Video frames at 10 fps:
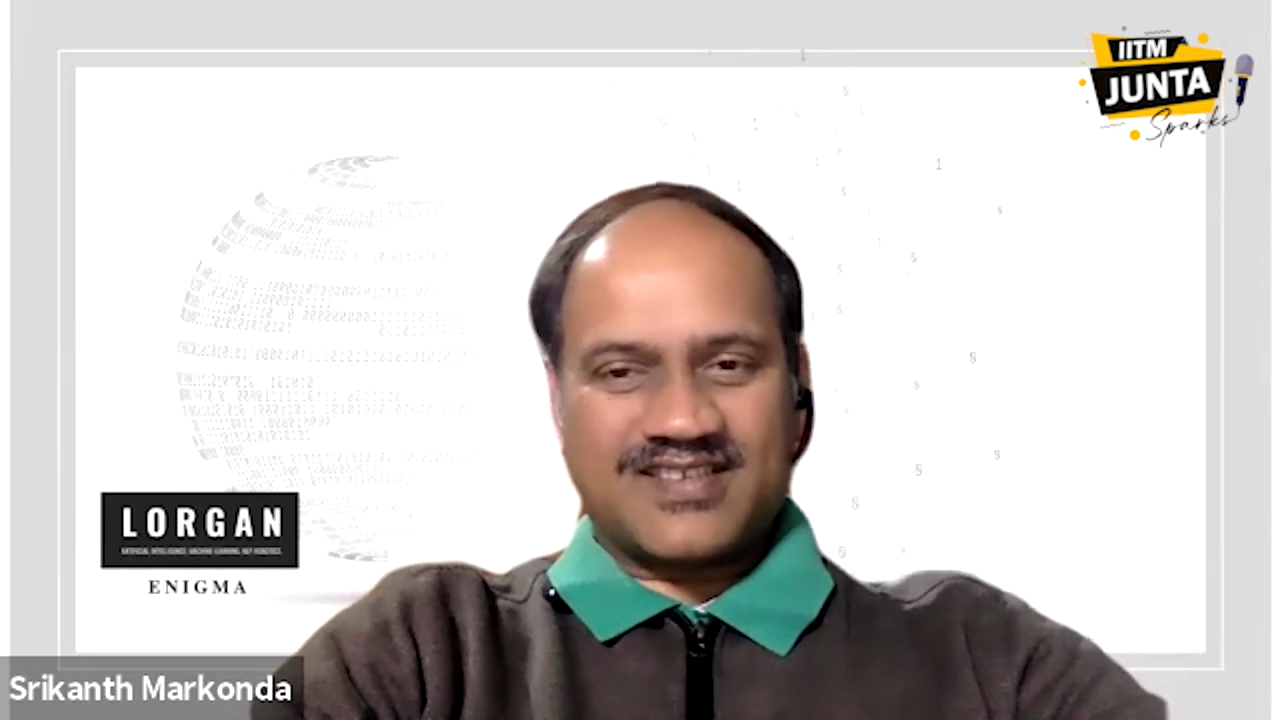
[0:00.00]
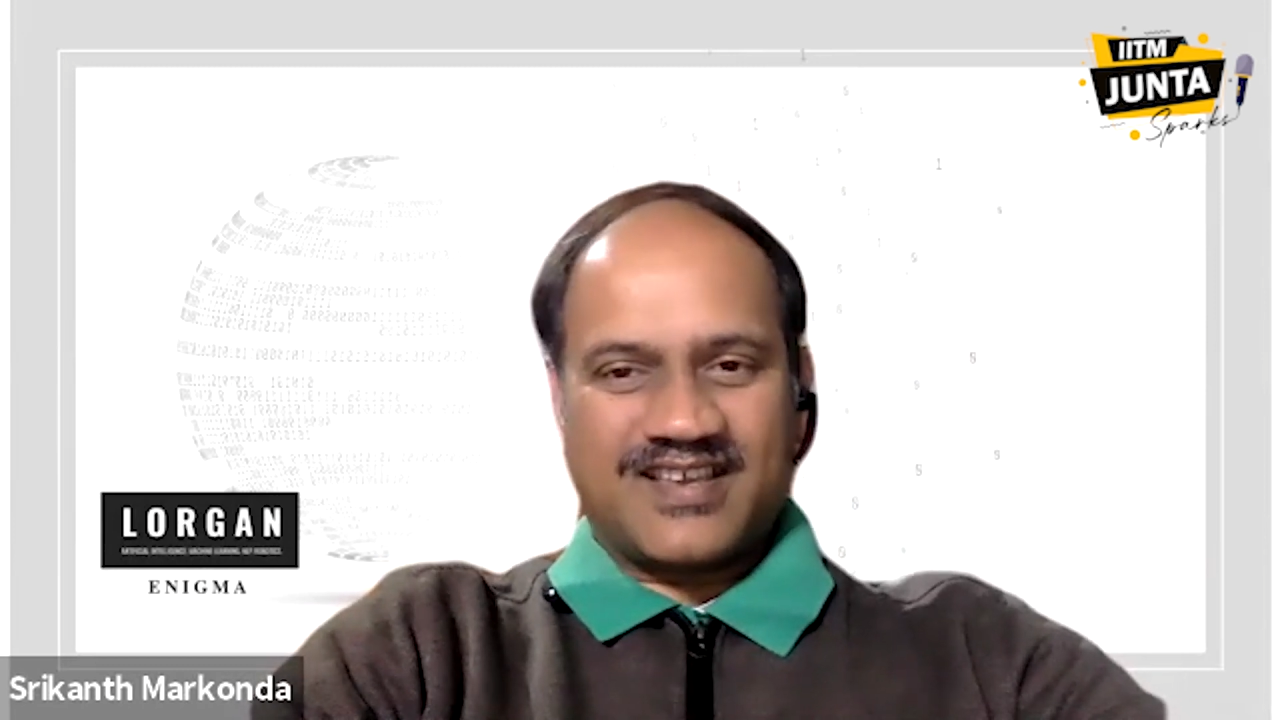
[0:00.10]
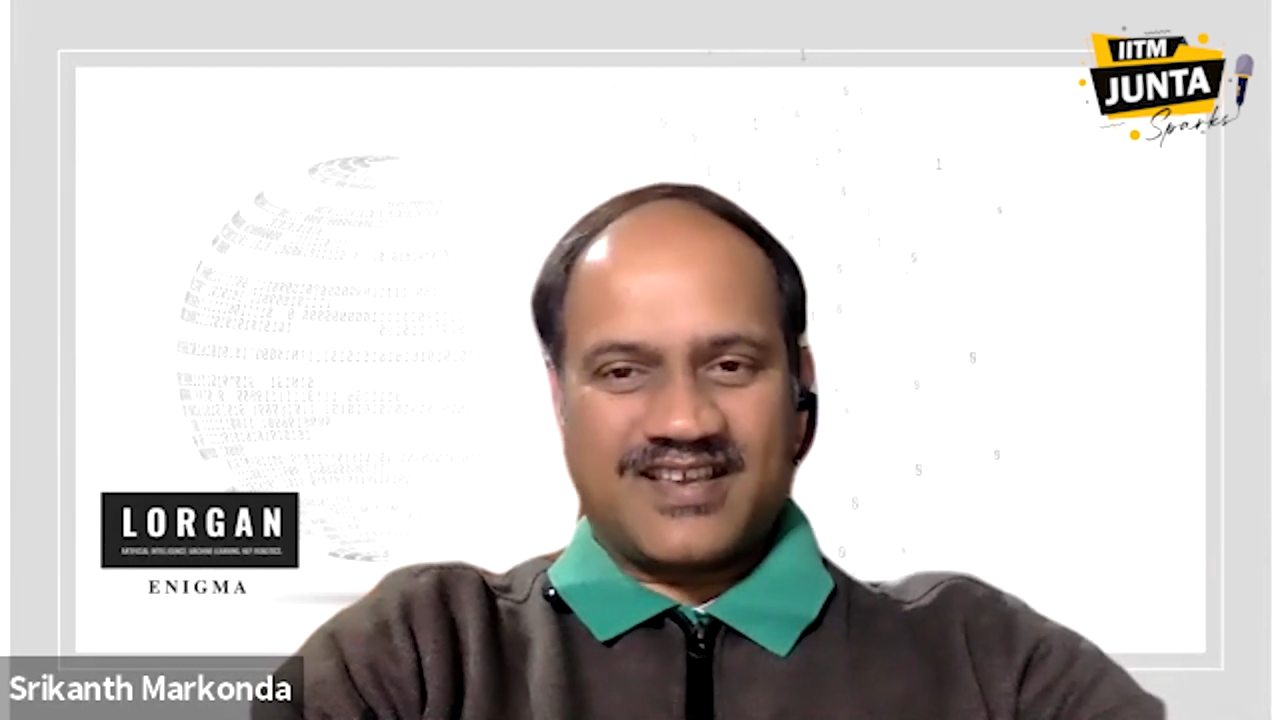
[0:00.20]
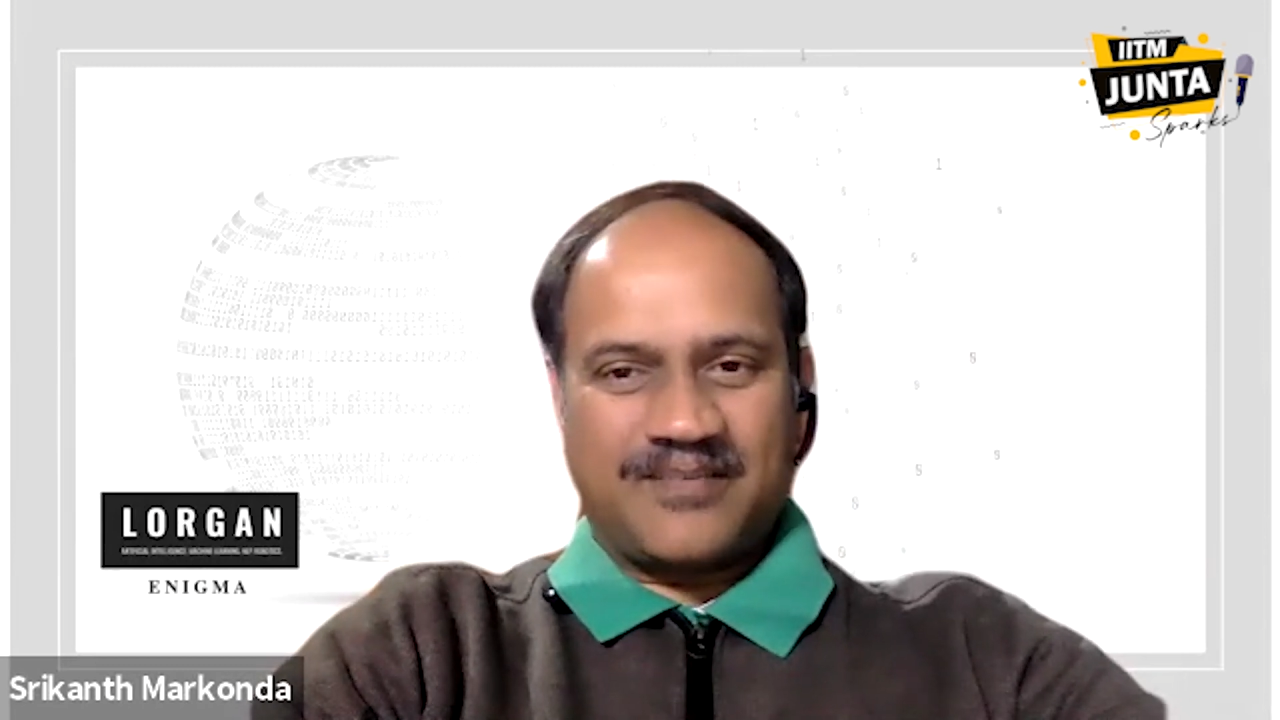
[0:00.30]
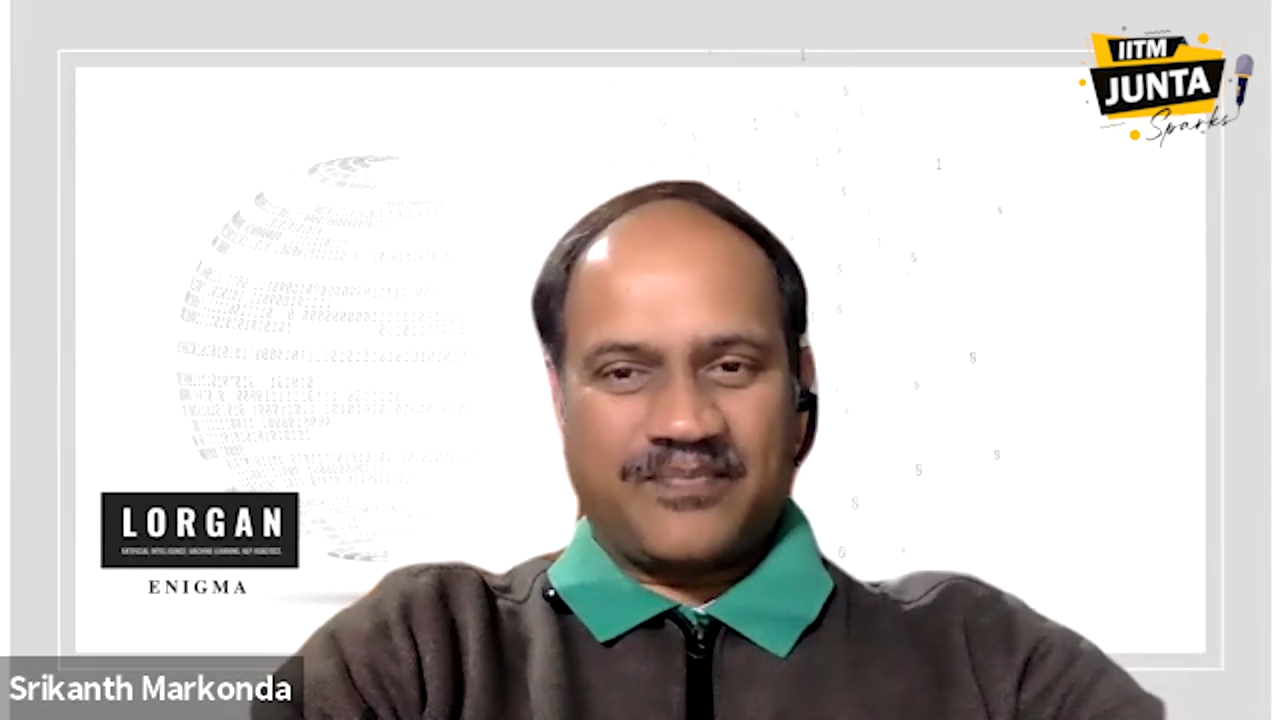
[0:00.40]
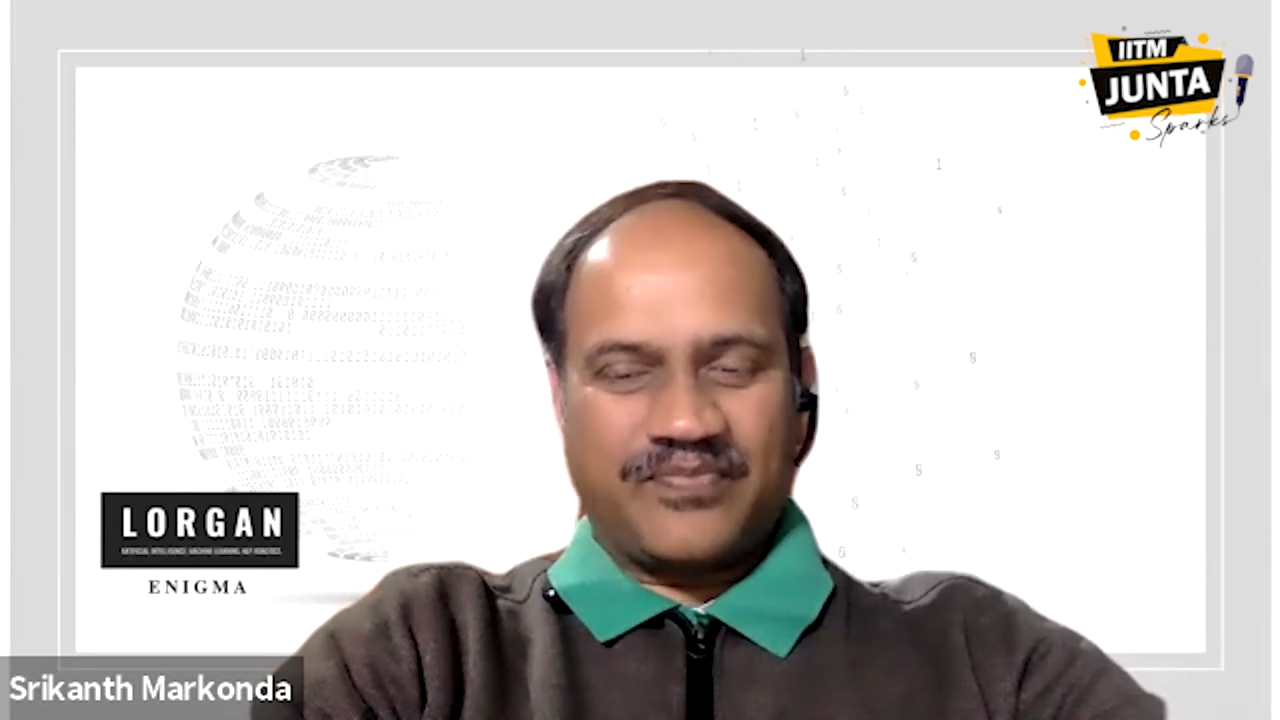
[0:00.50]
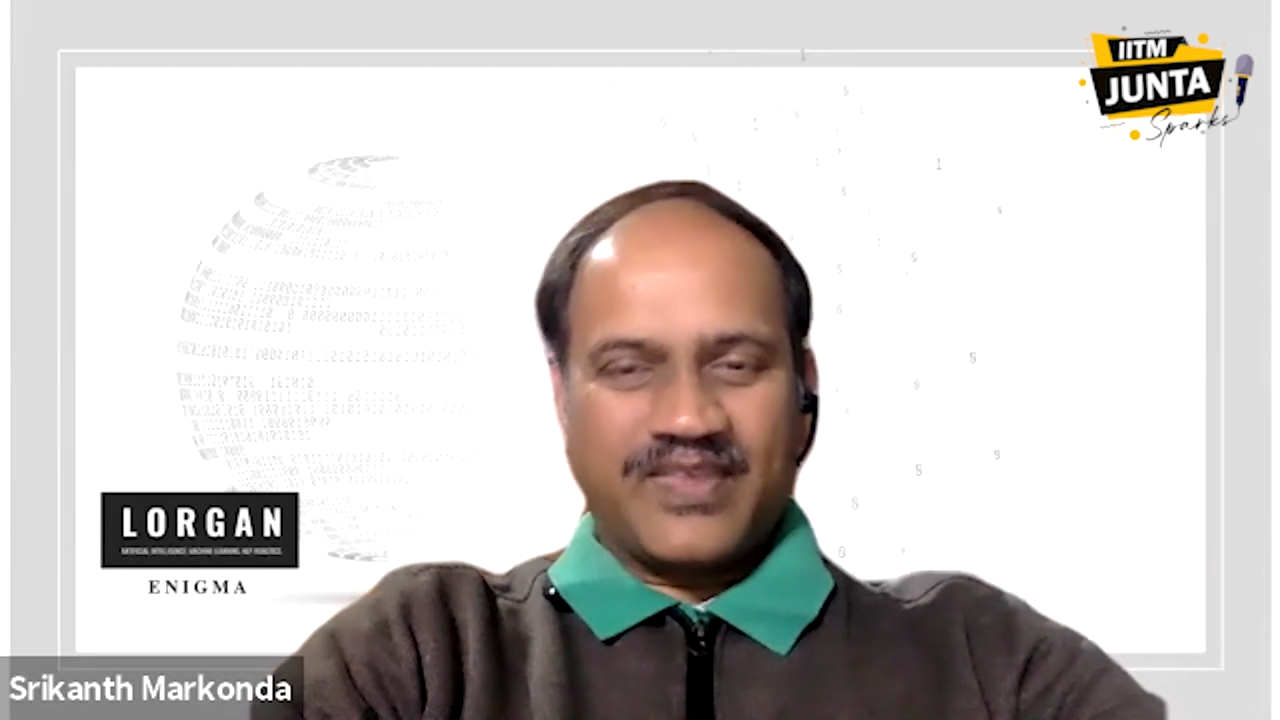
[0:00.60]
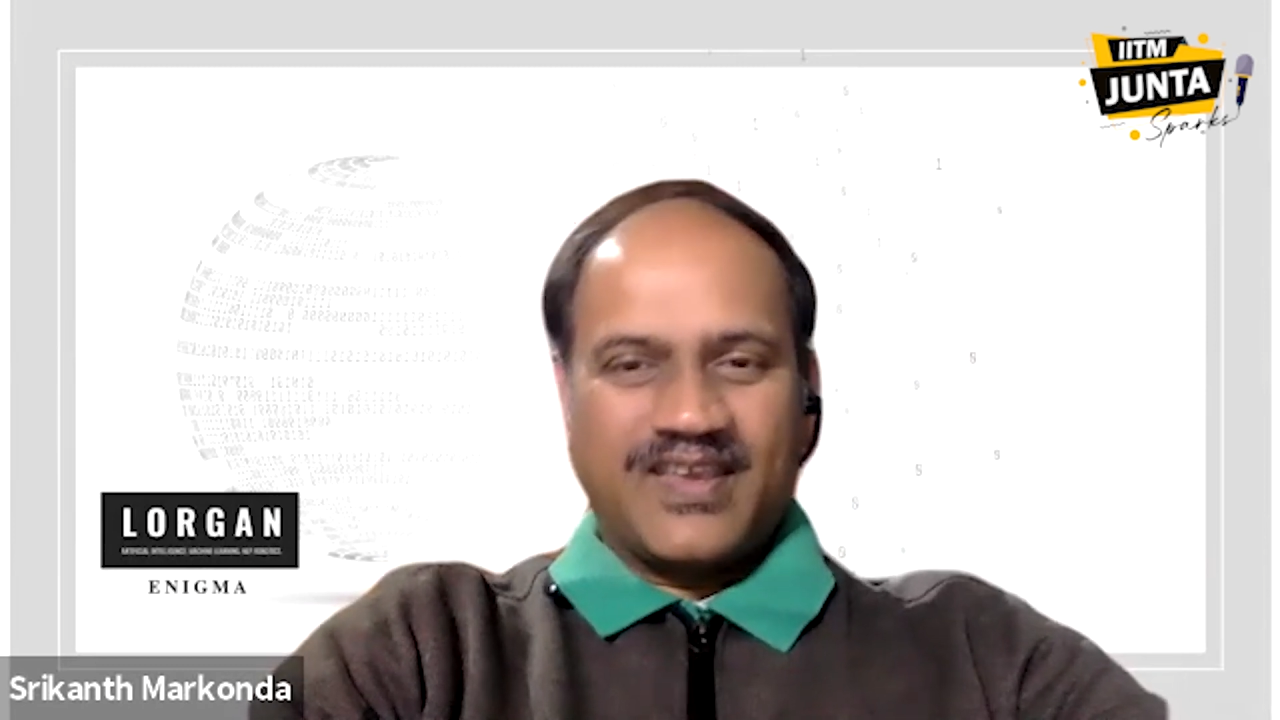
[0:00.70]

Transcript: um,